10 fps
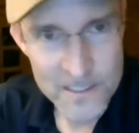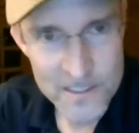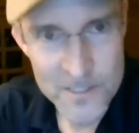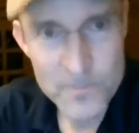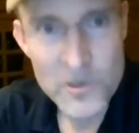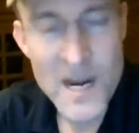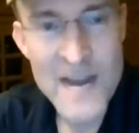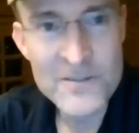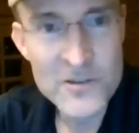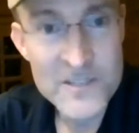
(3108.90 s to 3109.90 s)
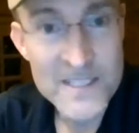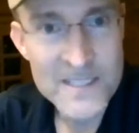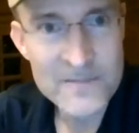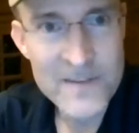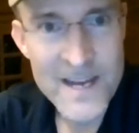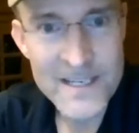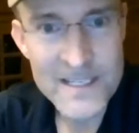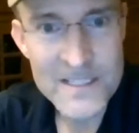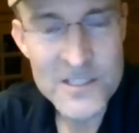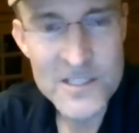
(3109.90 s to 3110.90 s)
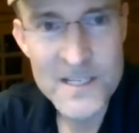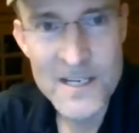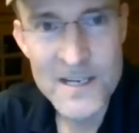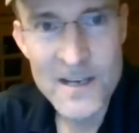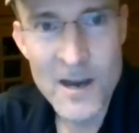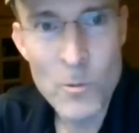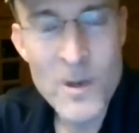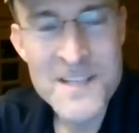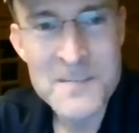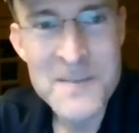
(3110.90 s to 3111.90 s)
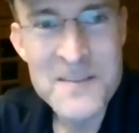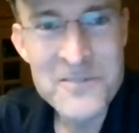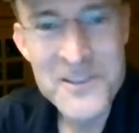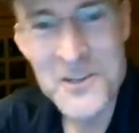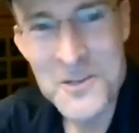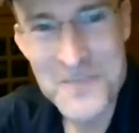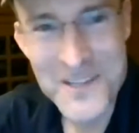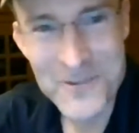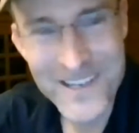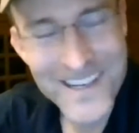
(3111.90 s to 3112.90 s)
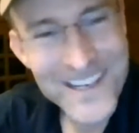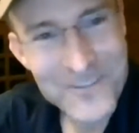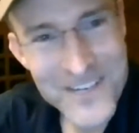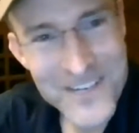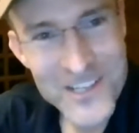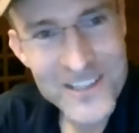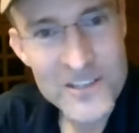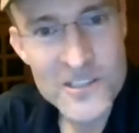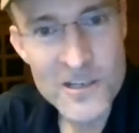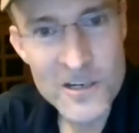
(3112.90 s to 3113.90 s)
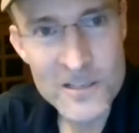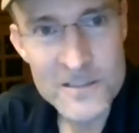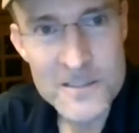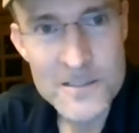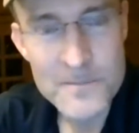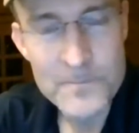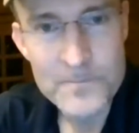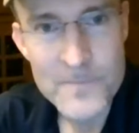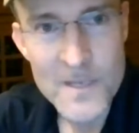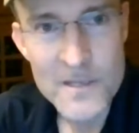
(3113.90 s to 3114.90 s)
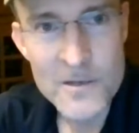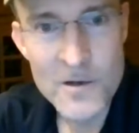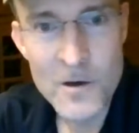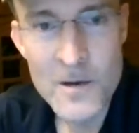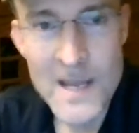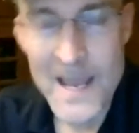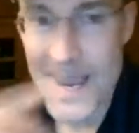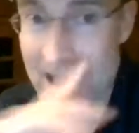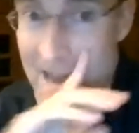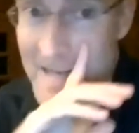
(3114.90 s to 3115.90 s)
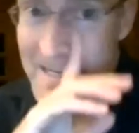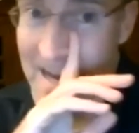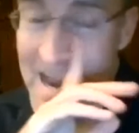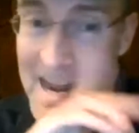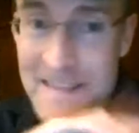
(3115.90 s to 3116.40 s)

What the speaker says: deprived or disadvantaged. What does it mean for you to be the one getting rich on their songs? And I